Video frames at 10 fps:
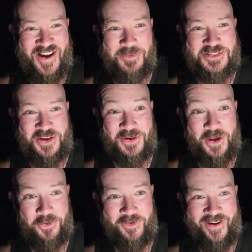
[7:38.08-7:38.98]
I am so
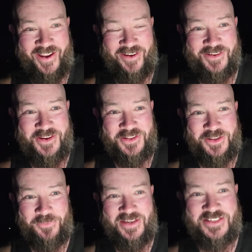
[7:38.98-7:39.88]
cold right now.
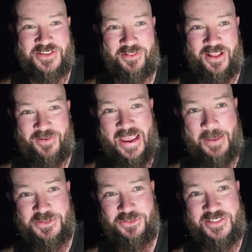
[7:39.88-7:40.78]
The wind is like an
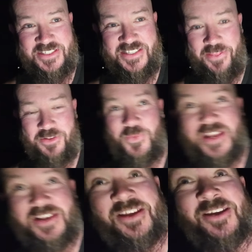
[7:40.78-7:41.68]
absolute southern
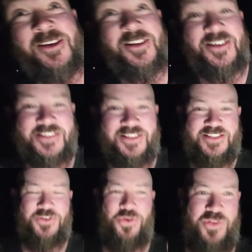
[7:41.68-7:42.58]
wind. So this
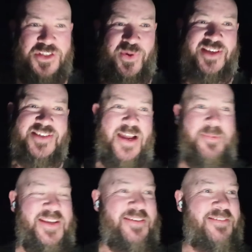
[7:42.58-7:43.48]
is all this wind is
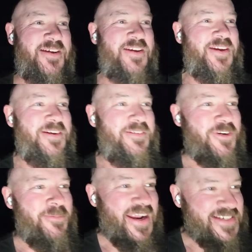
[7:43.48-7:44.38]
coming
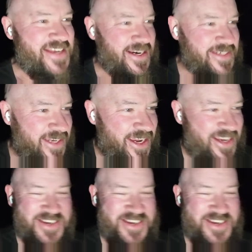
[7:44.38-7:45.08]
from Antarctica.